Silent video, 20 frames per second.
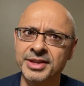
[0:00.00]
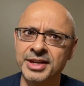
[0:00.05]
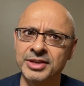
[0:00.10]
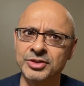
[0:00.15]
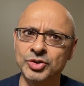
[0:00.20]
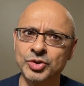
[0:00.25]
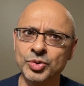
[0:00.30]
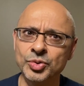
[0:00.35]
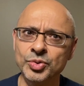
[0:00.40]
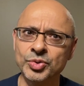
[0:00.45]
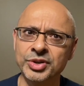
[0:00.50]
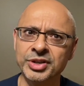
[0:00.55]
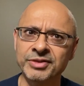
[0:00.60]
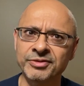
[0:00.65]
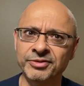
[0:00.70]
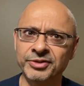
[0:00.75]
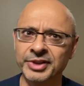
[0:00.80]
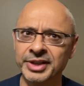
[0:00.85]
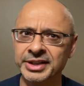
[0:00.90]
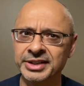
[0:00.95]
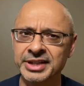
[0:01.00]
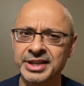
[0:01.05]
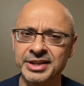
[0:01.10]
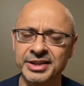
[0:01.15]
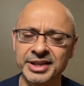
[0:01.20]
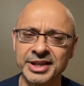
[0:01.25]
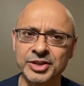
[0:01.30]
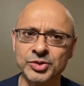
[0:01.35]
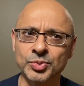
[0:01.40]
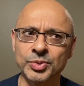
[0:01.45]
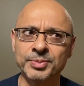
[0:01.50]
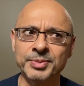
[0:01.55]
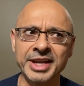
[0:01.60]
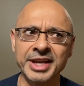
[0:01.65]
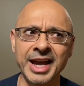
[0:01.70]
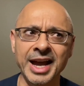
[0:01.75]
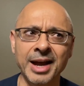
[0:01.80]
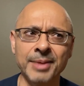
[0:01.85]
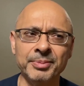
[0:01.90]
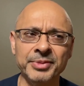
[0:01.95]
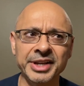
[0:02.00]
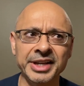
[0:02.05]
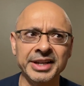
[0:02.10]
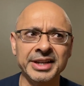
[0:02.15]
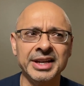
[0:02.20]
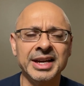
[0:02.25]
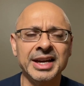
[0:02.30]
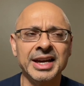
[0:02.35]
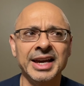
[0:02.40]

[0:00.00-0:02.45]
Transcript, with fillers: that two conflicting things would be happening.